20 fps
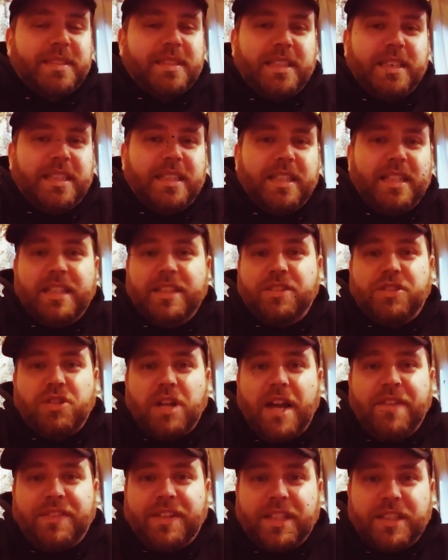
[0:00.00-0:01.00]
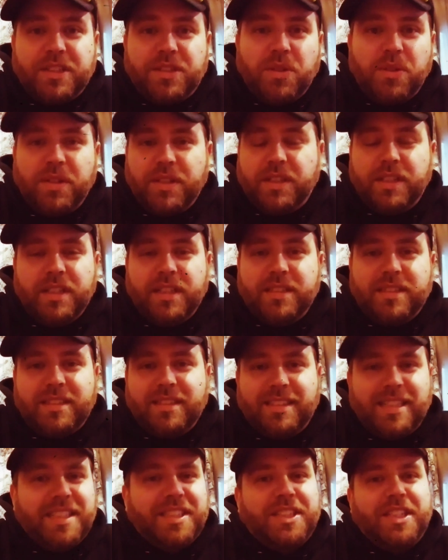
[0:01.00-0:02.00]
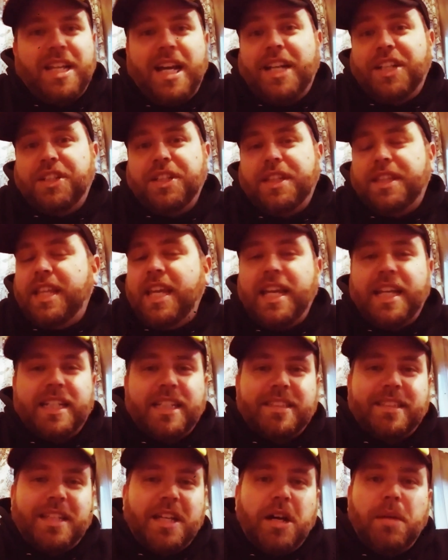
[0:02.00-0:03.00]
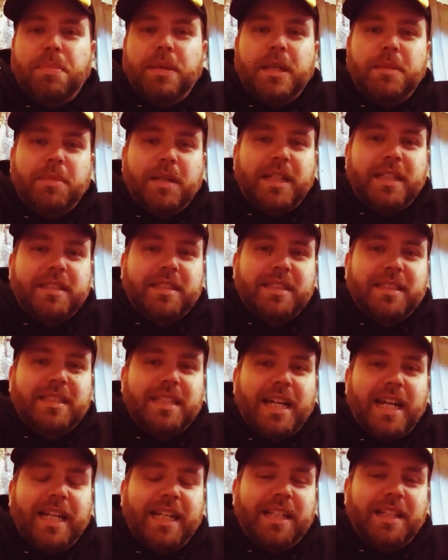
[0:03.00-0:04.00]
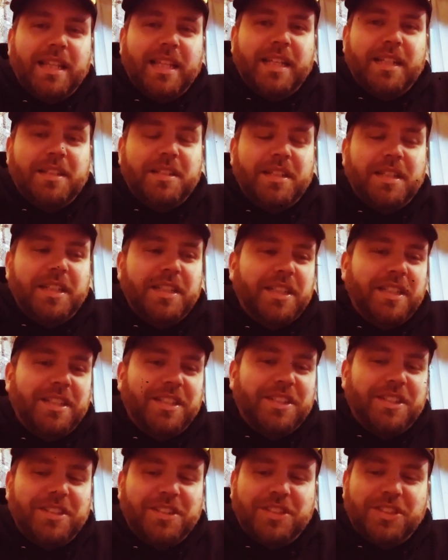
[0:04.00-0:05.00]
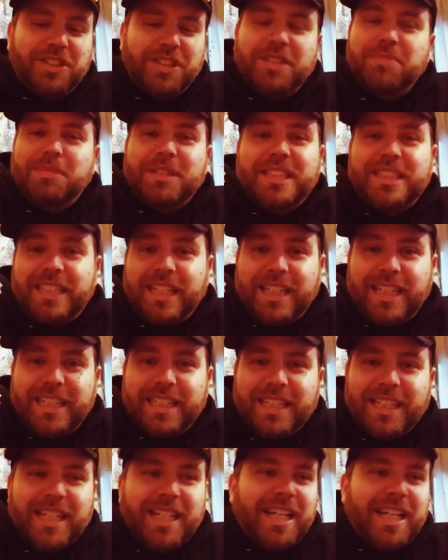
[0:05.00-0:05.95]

in trafficking stolen goods, because that's not a good thing. It doesn't help anybody in society that you shouldn't be stealing.